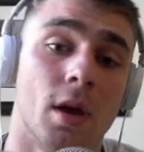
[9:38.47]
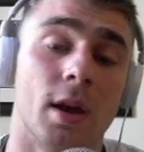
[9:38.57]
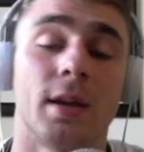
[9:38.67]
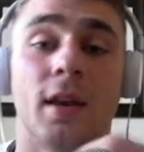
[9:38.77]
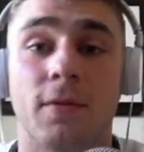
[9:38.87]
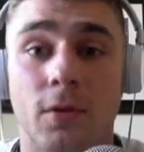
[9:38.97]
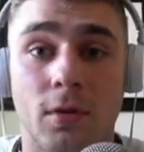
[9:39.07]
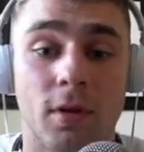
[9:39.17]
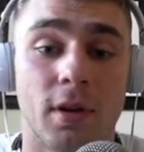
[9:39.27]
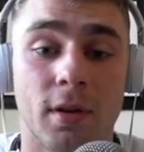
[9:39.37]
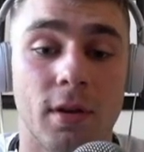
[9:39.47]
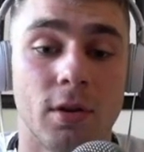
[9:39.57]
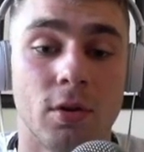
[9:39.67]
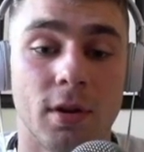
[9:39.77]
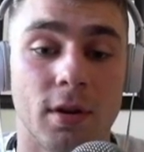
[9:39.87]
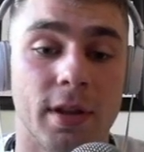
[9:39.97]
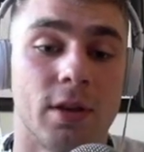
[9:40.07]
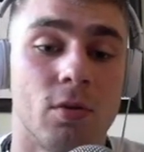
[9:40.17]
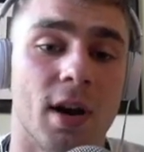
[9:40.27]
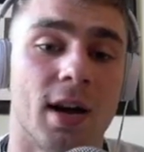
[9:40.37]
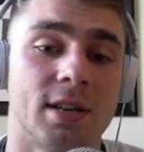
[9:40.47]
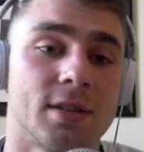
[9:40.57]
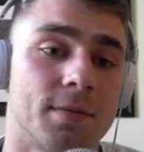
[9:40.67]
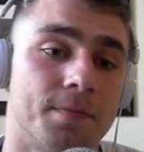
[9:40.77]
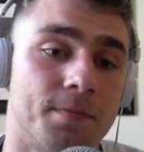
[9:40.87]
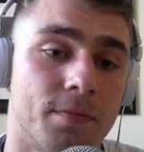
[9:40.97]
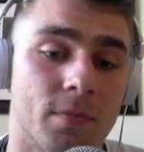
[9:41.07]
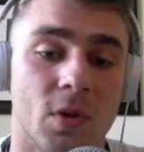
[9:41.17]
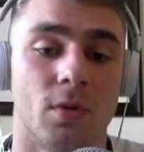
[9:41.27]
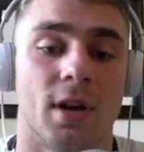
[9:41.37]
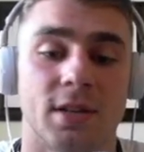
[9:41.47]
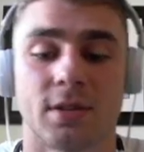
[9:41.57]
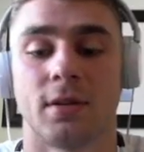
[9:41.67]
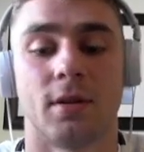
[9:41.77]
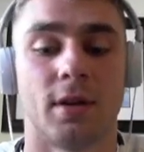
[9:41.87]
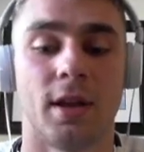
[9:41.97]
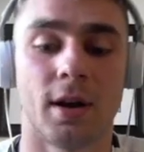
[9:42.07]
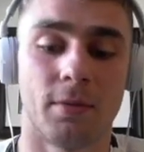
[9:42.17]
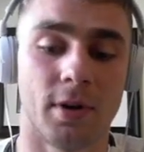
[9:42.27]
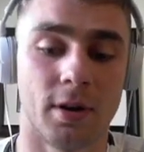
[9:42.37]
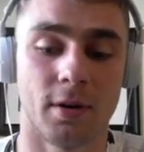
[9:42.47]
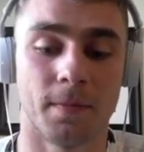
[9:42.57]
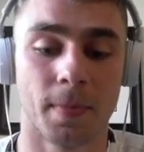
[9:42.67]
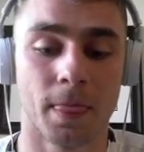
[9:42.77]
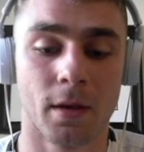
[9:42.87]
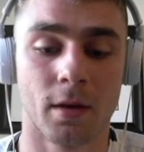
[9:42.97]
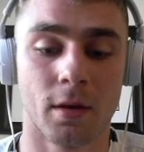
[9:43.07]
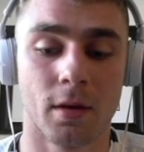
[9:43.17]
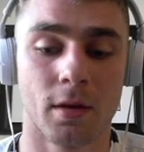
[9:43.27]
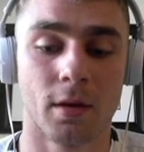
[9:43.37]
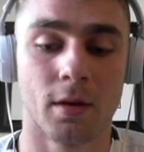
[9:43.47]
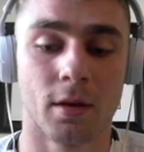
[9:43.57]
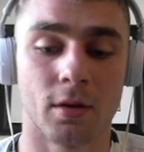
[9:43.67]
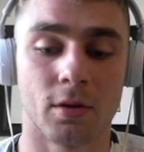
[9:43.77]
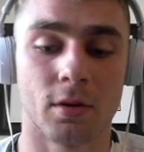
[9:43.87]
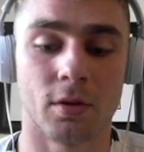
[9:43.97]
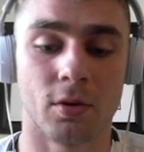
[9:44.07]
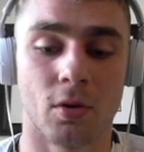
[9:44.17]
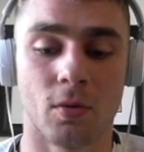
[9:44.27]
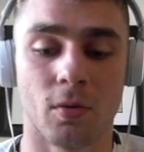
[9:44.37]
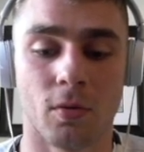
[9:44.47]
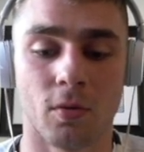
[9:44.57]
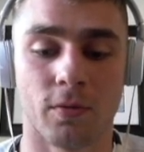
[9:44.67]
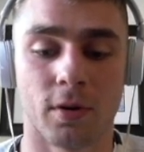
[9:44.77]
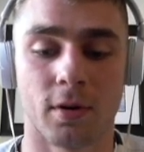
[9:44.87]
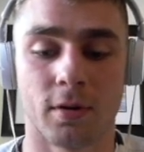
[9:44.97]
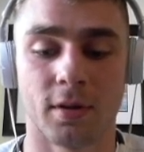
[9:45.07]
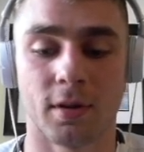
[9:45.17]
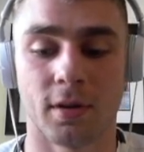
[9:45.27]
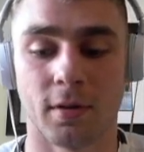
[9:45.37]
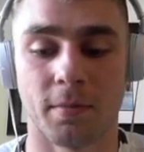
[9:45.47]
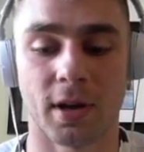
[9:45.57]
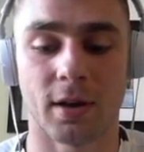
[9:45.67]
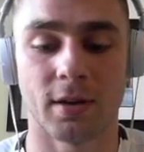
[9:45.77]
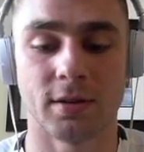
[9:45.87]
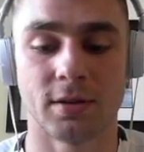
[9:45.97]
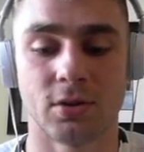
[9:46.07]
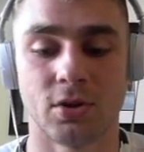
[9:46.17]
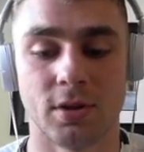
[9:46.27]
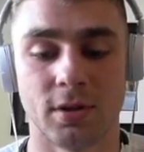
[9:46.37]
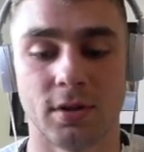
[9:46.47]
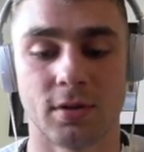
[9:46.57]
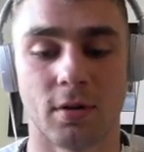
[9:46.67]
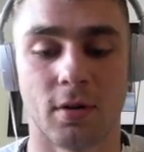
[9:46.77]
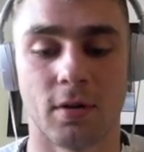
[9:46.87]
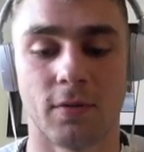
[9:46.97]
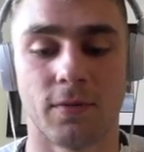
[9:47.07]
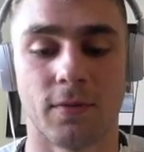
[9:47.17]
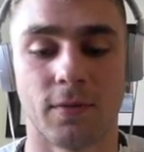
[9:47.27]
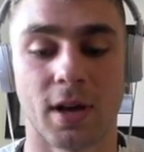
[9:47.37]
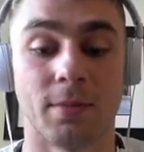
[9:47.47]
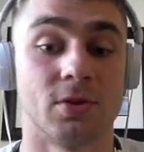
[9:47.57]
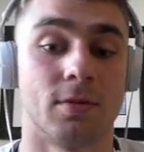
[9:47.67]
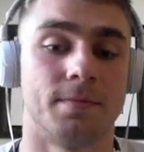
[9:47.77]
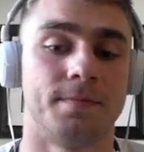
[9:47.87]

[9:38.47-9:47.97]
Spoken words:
And again, if you you can ask, we'll ask AI right here, go over the balance sheet of Amazon.